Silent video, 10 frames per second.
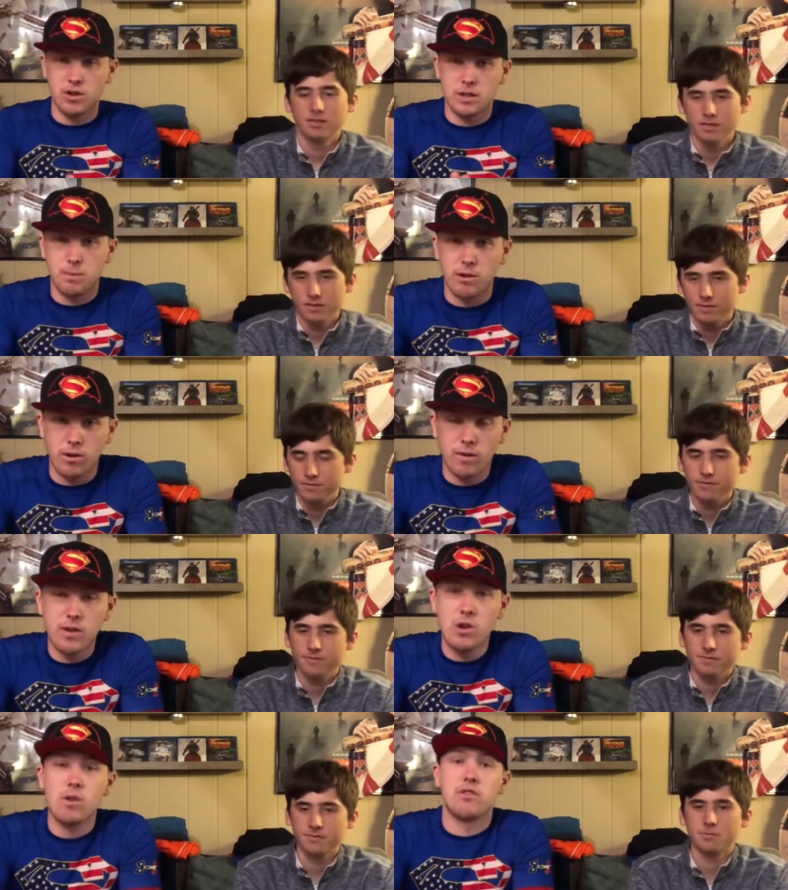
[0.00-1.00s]
Speaker 1: our spoiler
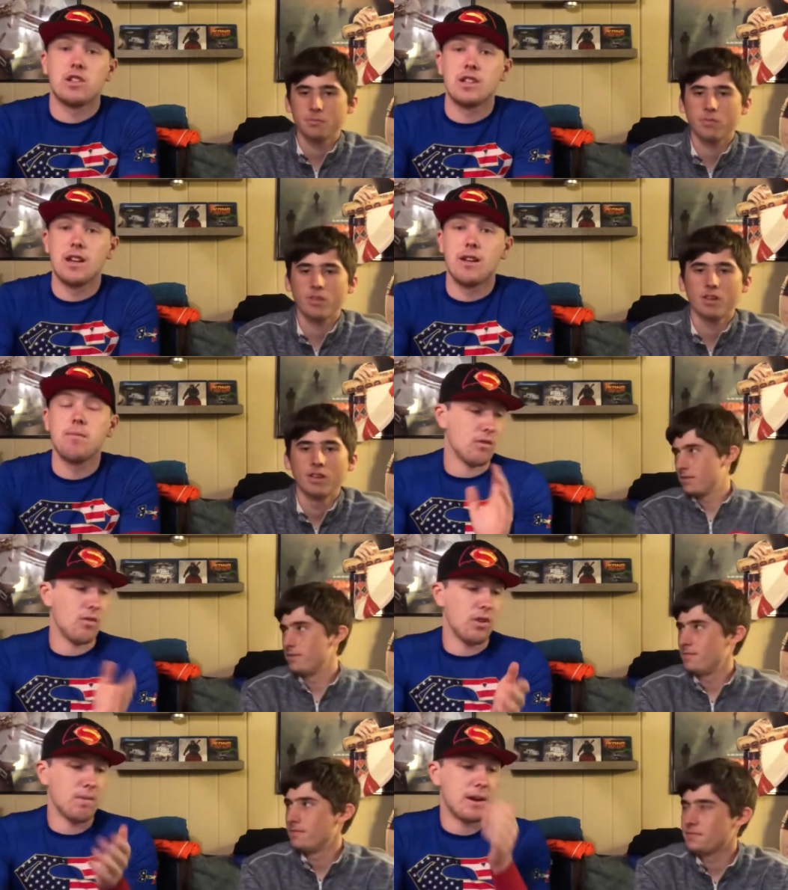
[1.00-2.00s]
review of Shazam.
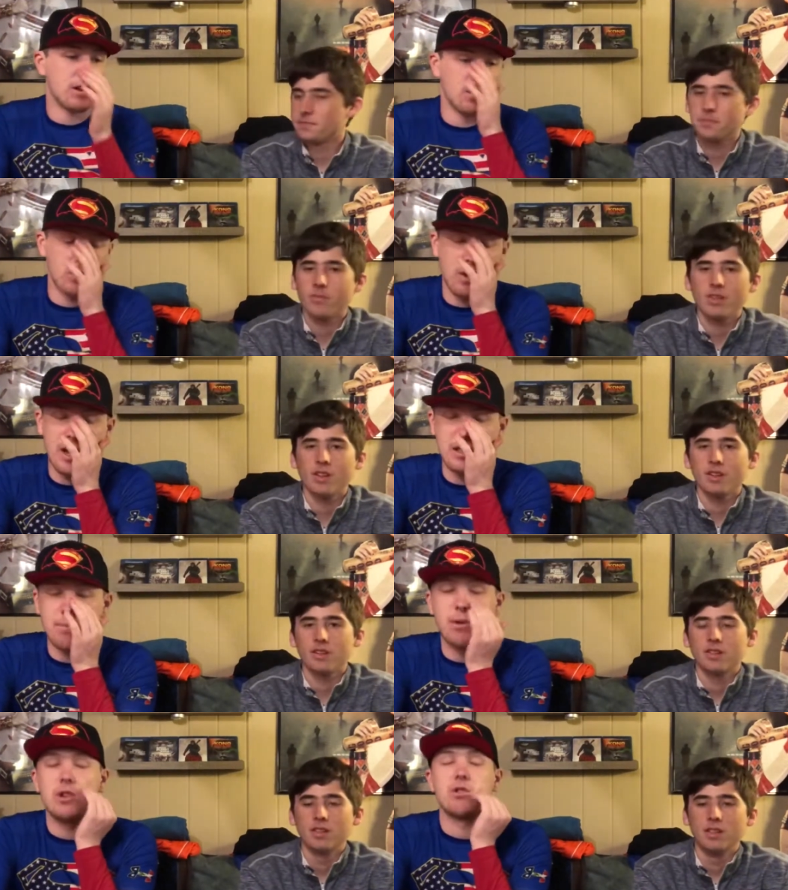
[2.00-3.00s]
Looking back on our grades,
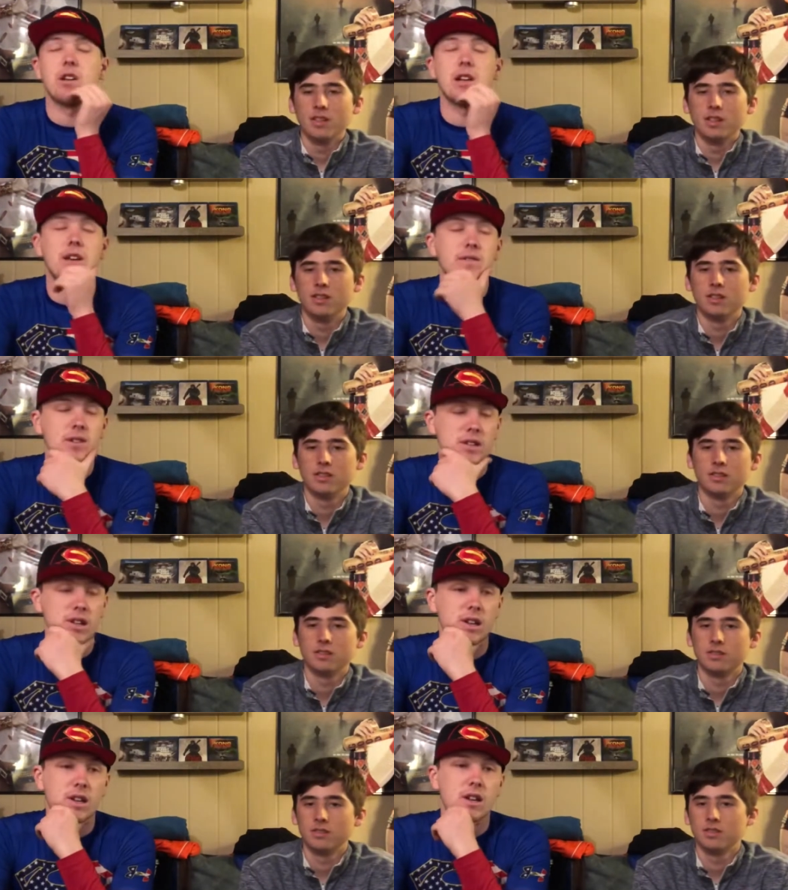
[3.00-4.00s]
I'm pretty sure I gave this
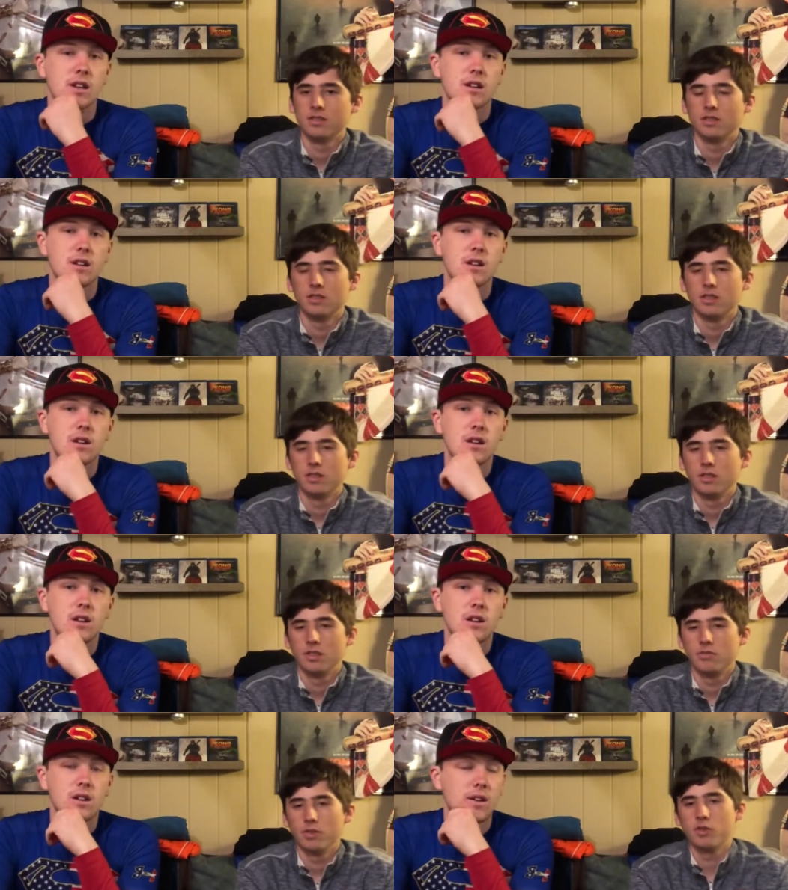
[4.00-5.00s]
a. It
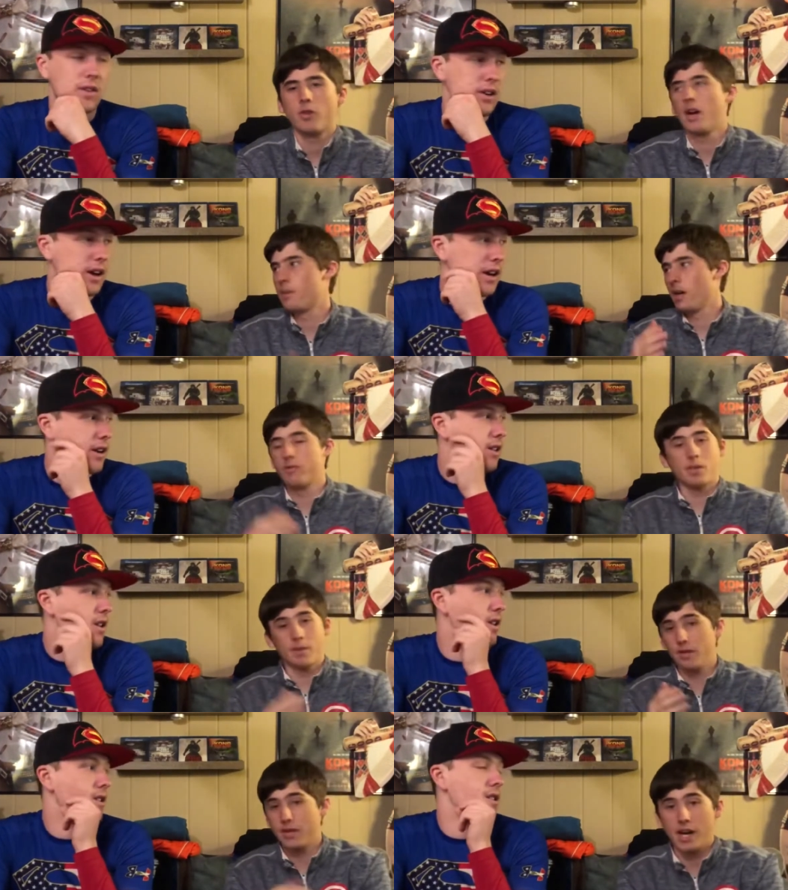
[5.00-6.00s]
was, right it was
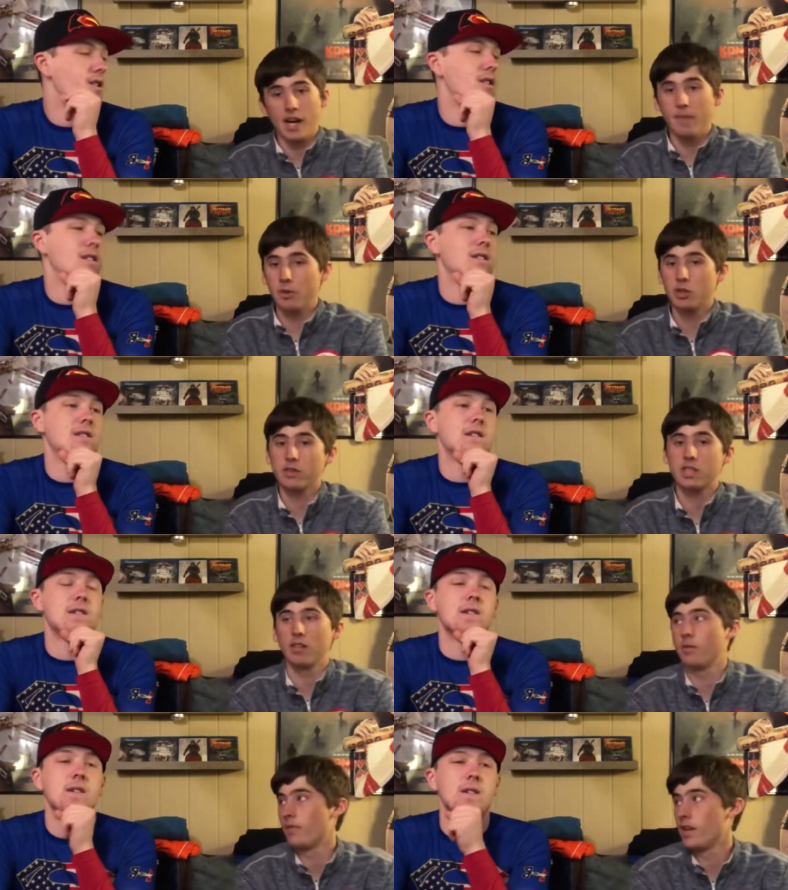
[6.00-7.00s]
above
Speaker 2: nine. Both of us
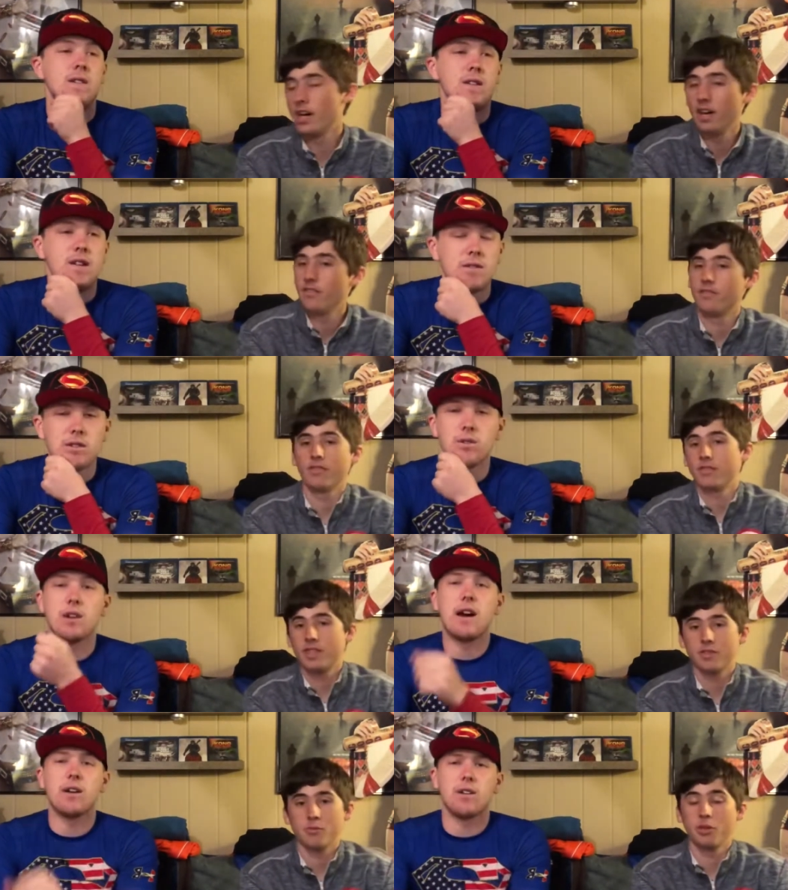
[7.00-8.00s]
gave above nine. It was either
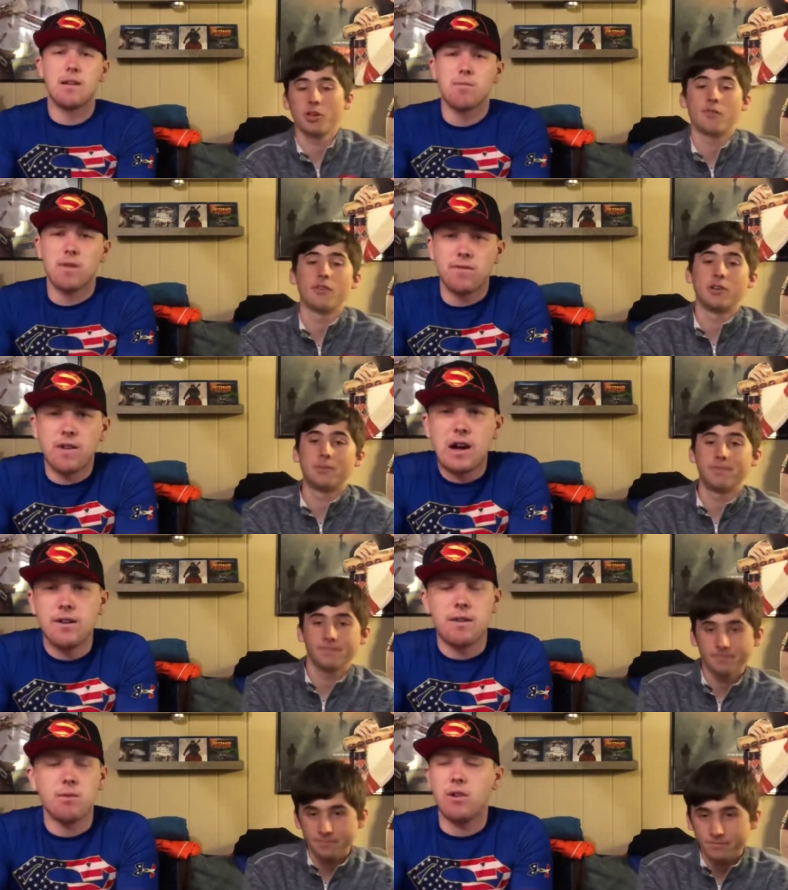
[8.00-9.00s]
nine or really nine point
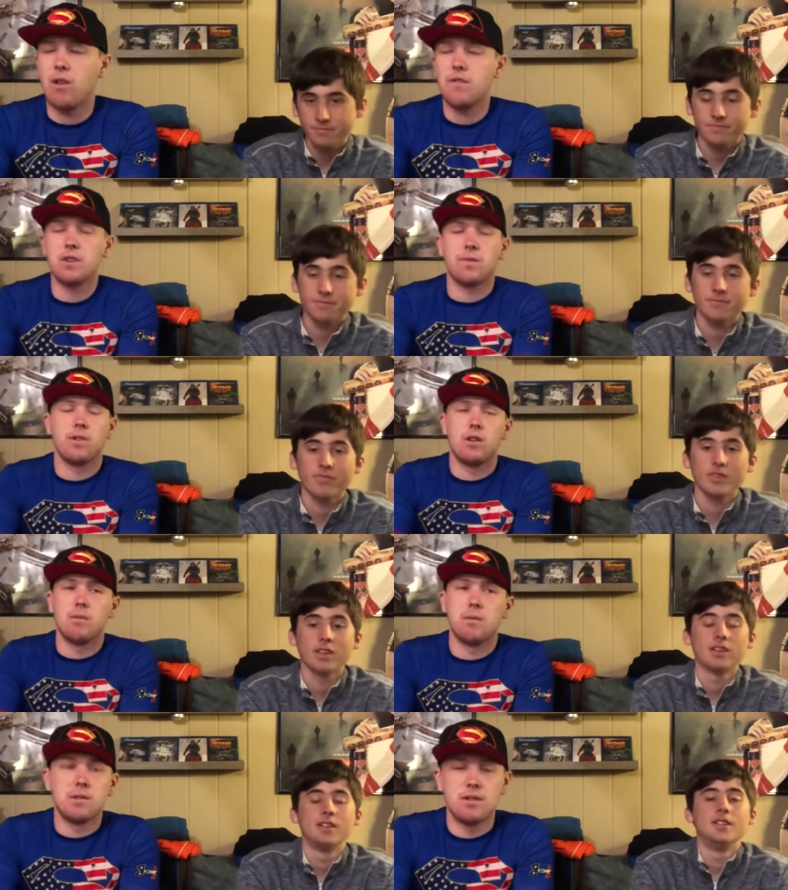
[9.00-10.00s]
five.
Speaker 1: I really loved this
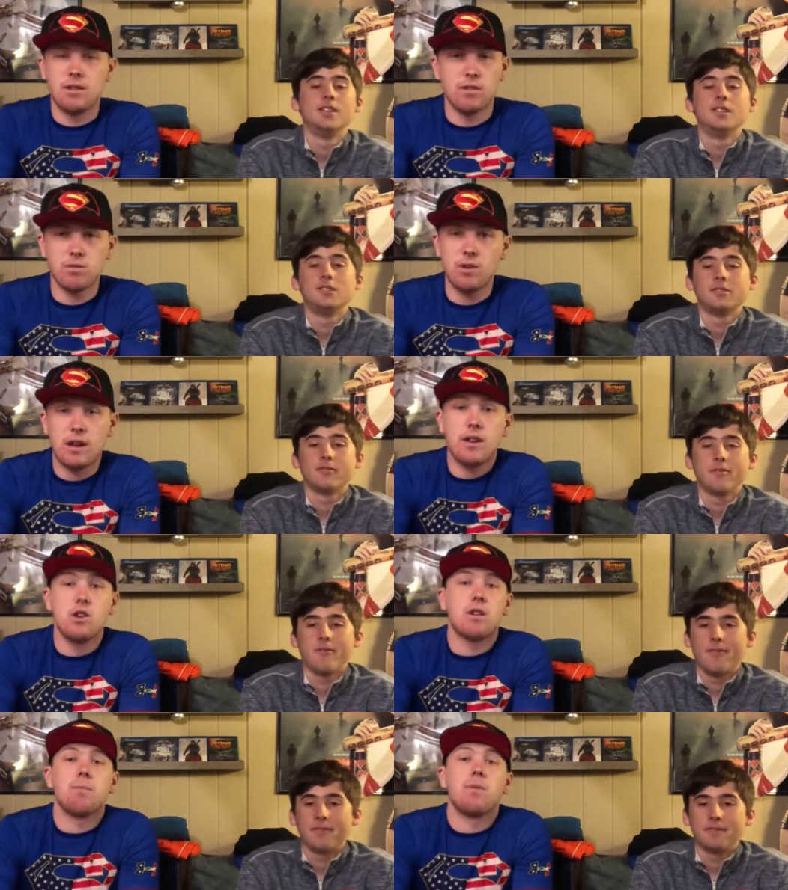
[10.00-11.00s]
film. It was there's really I had
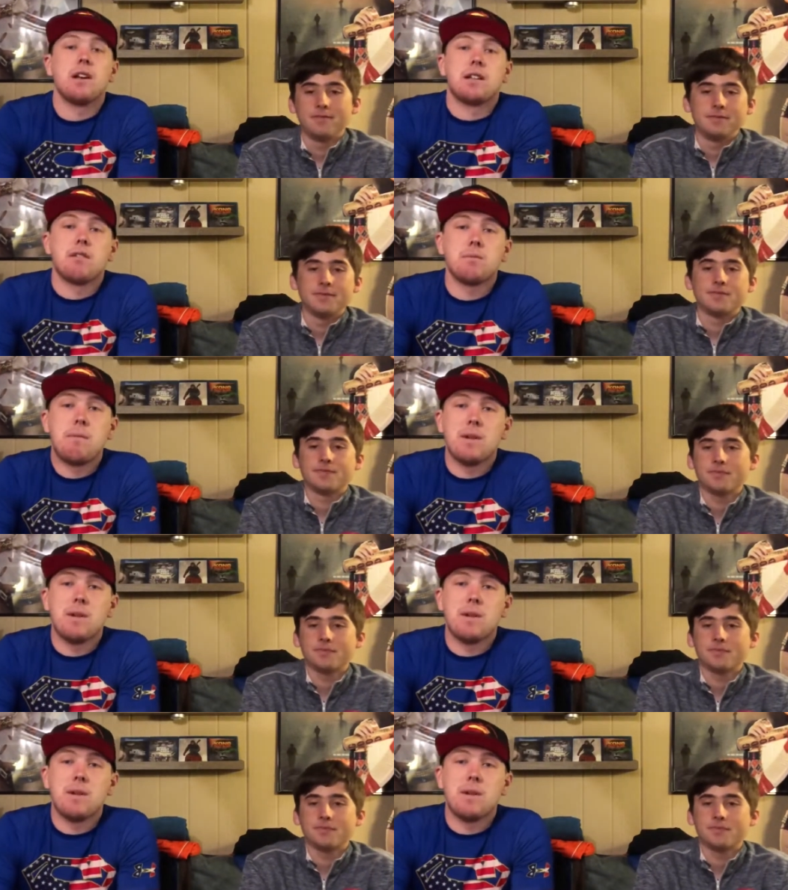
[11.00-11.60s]
no complaints. That was my